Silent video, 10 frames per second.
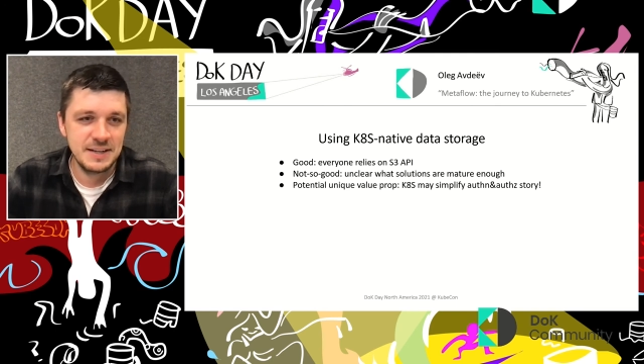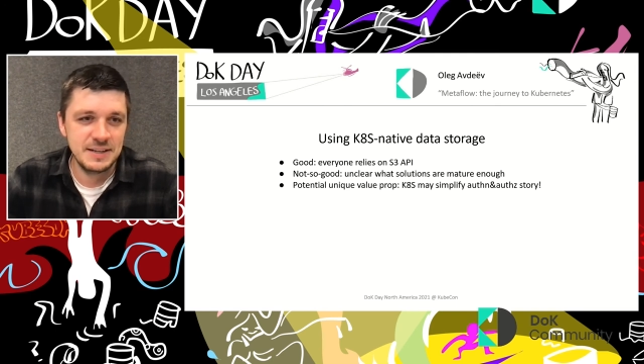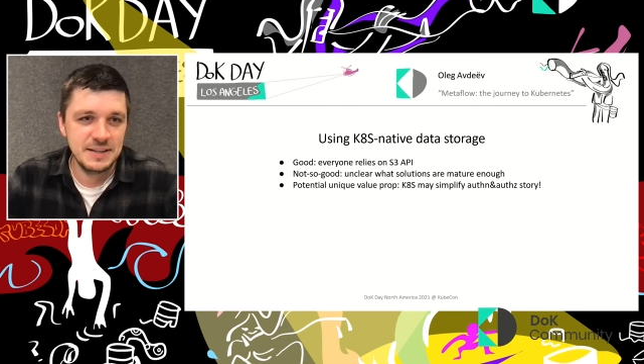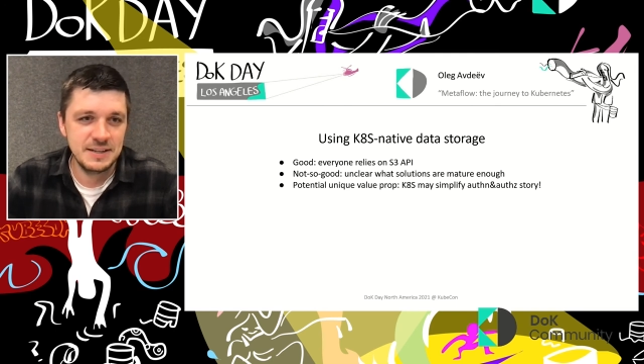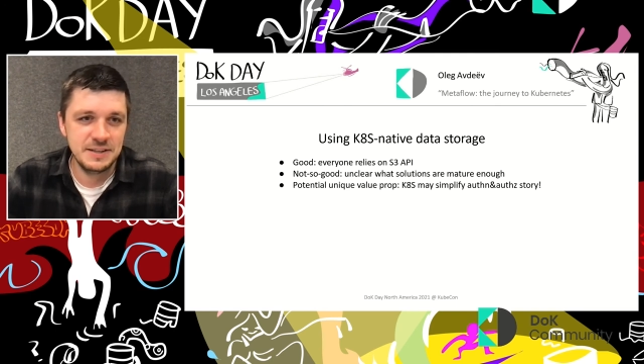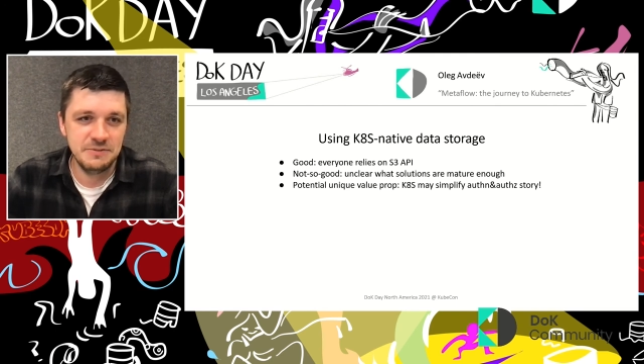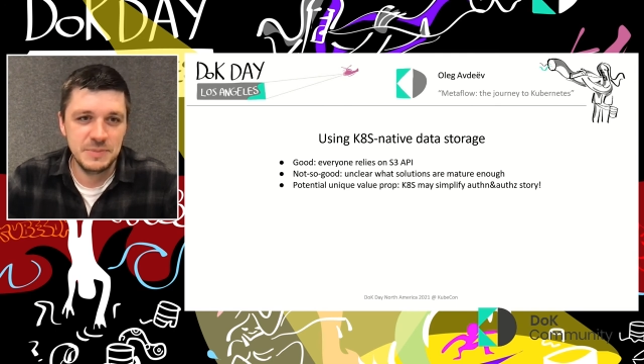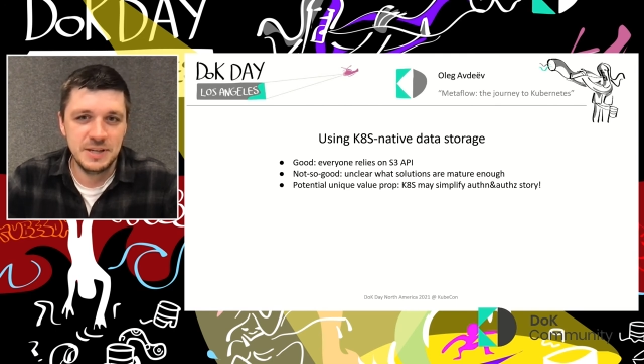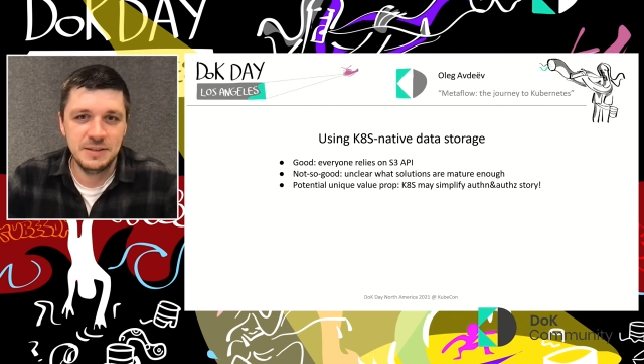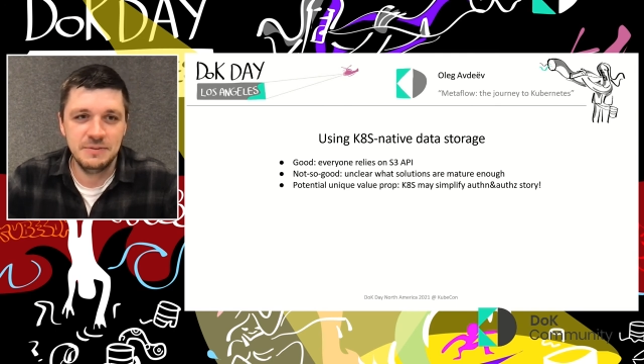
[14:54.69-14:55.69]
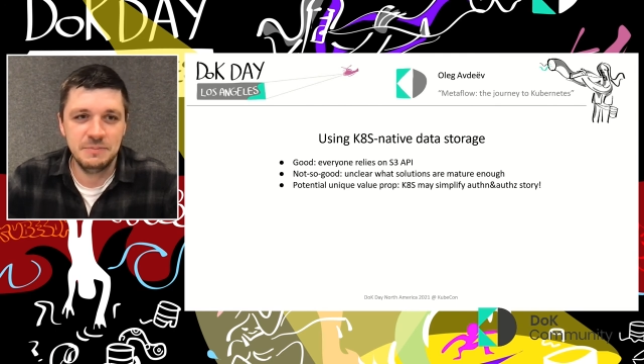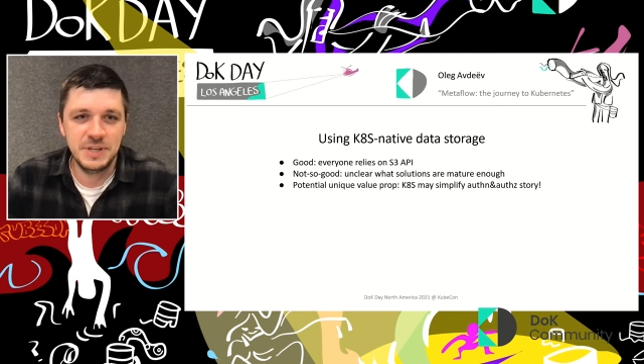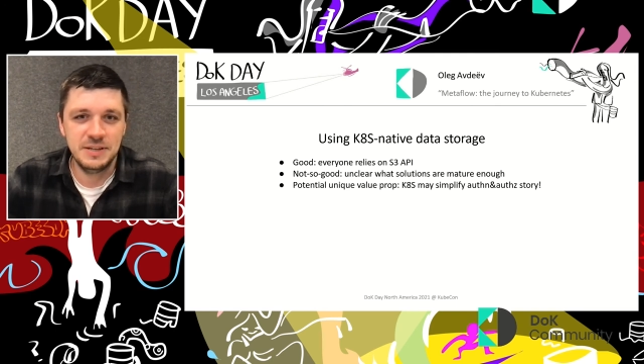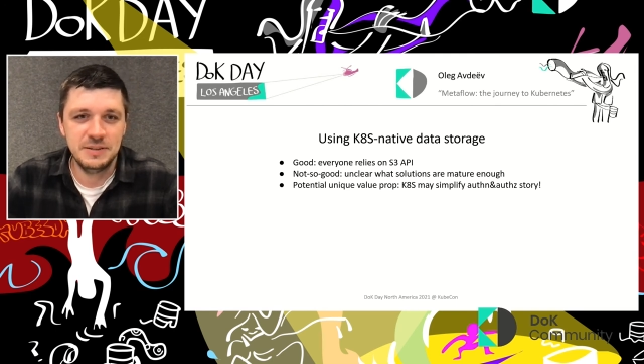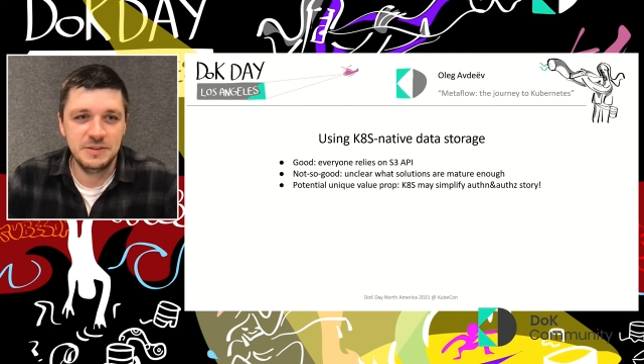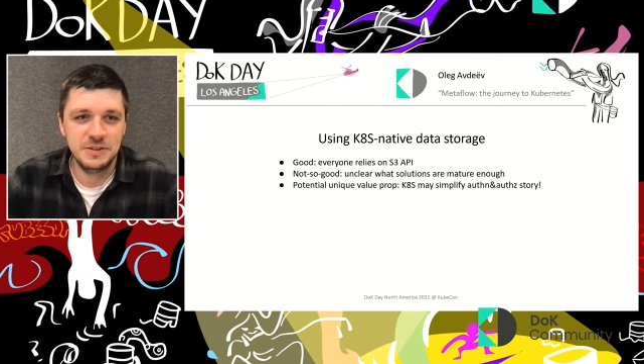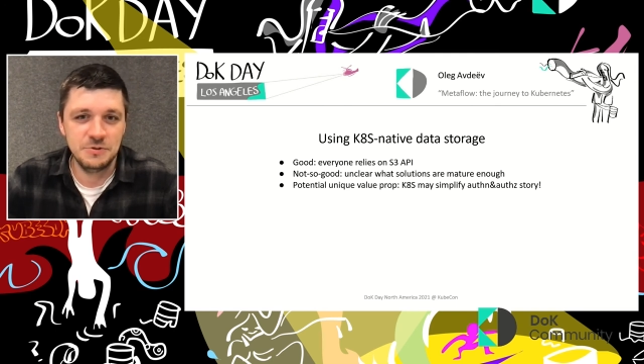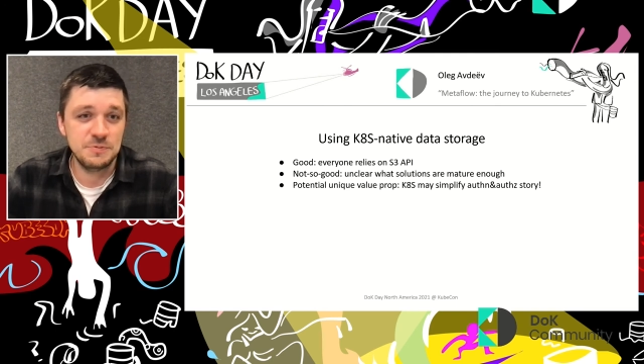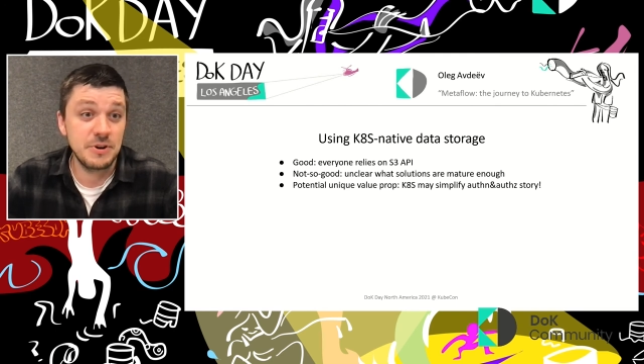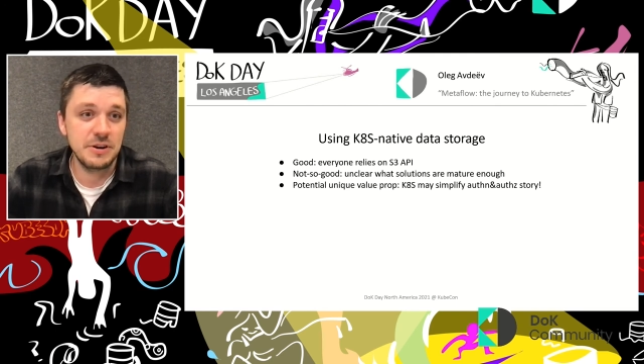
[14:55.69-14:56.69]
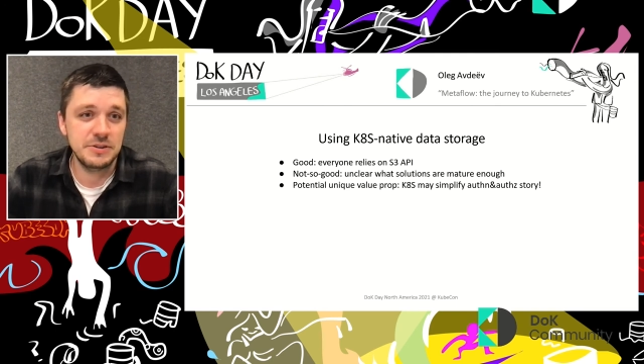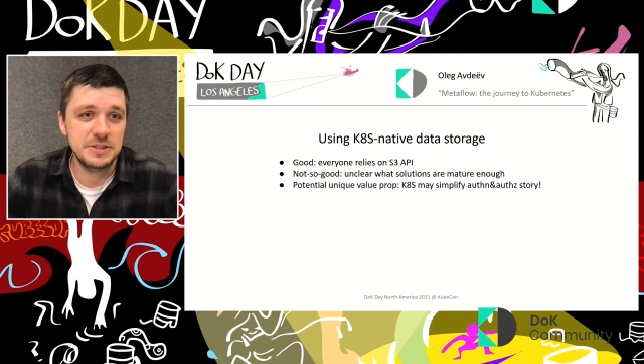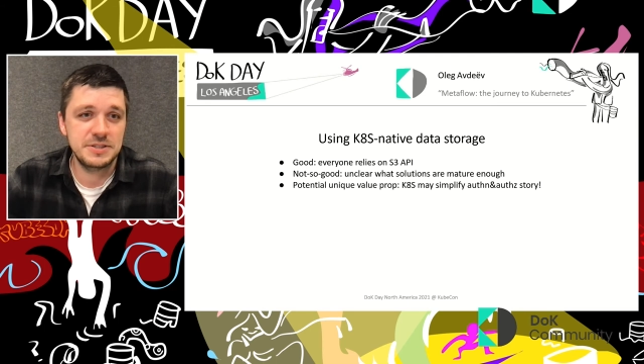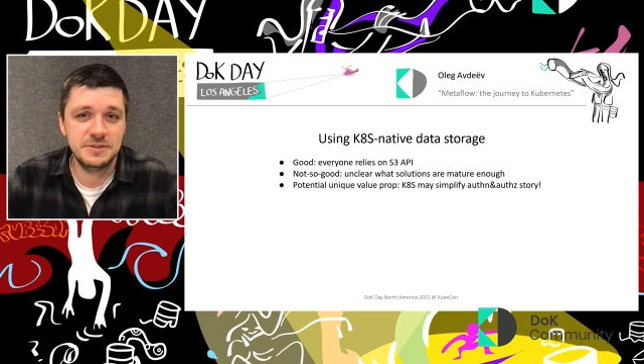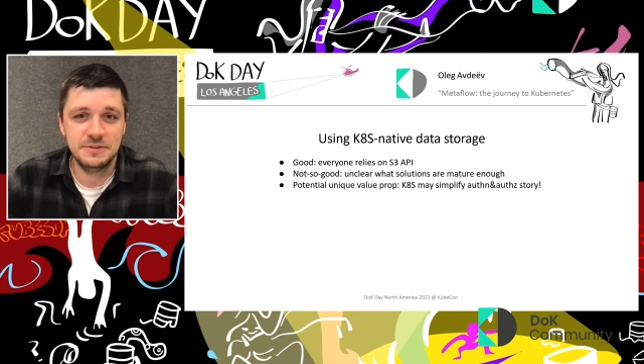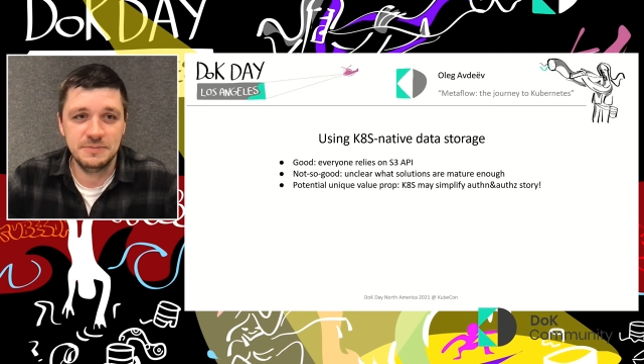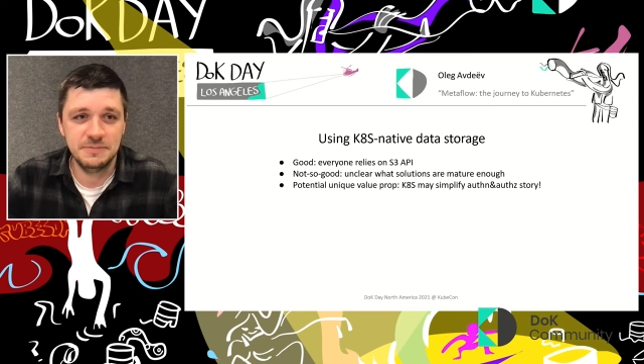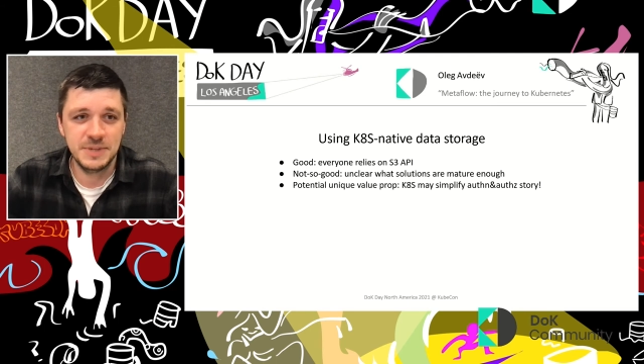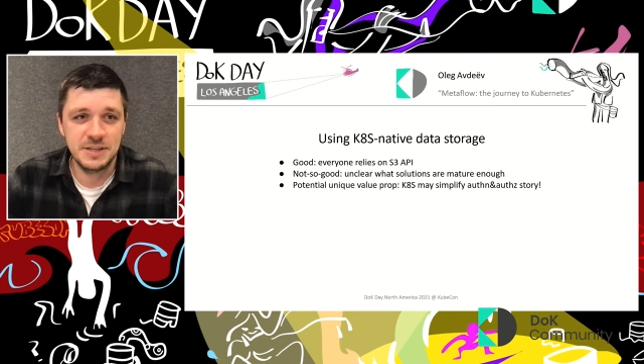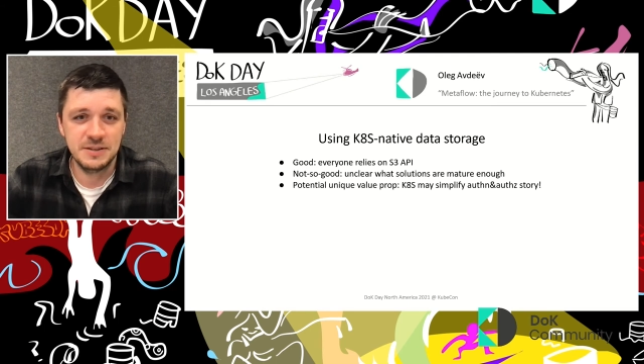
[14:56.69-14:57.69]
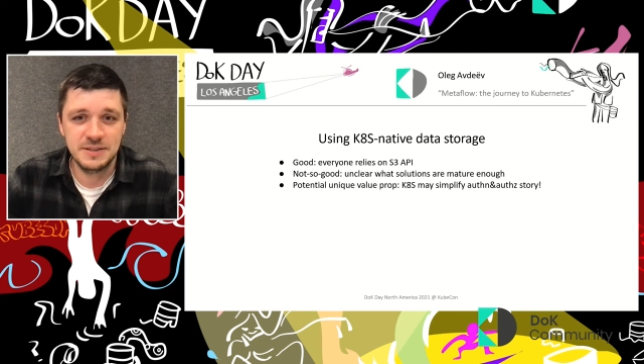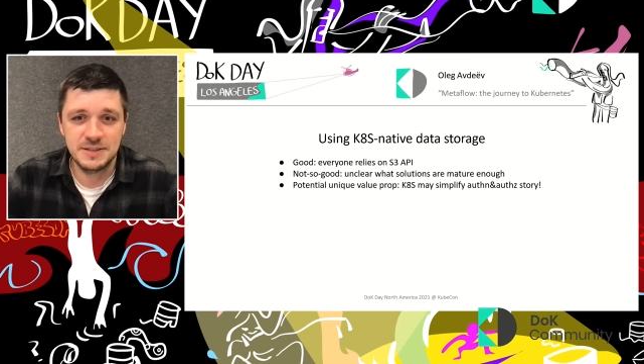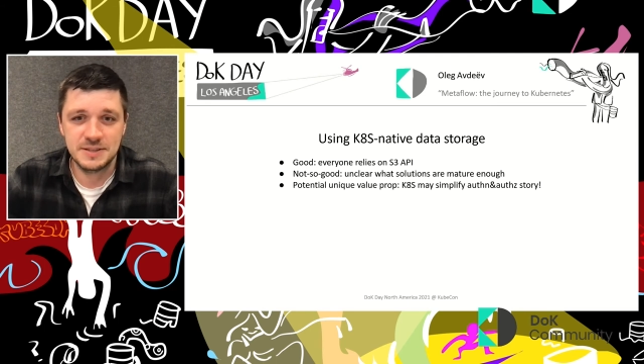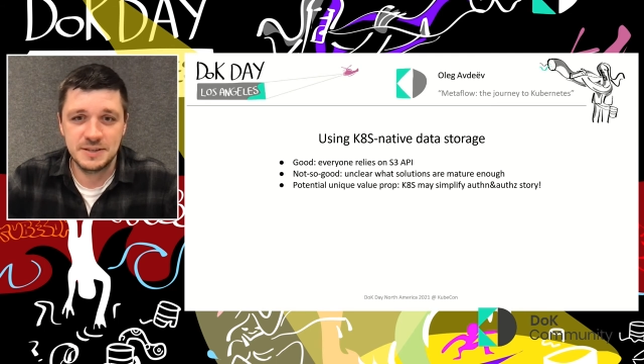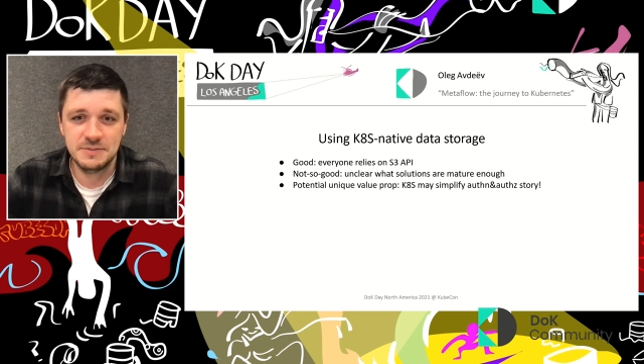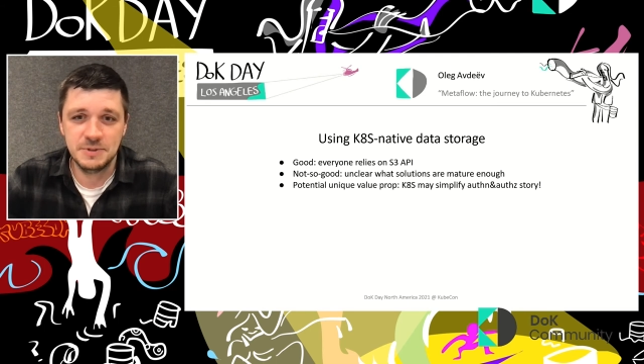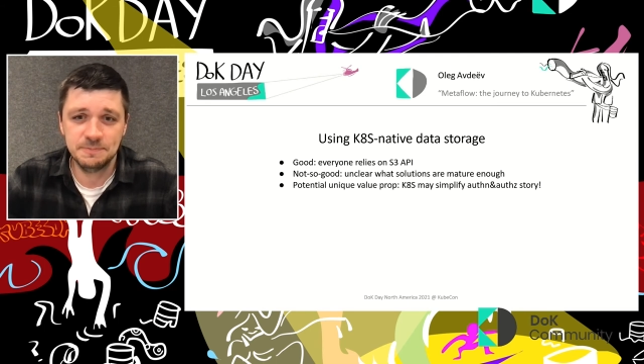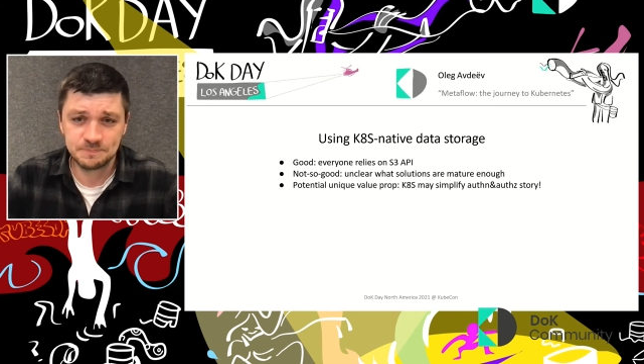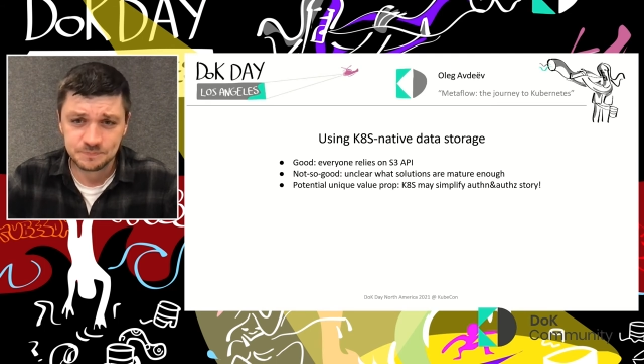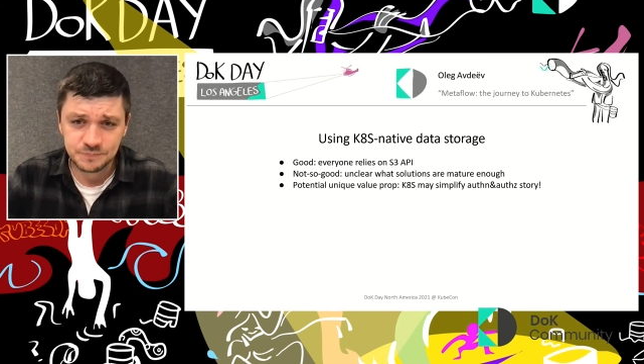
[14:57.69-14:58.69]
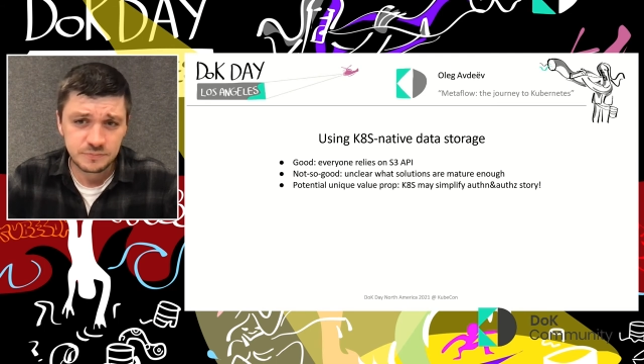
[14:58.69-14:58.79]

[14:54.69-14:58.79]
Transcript: uh, they've made, made huge progress on making this accessible.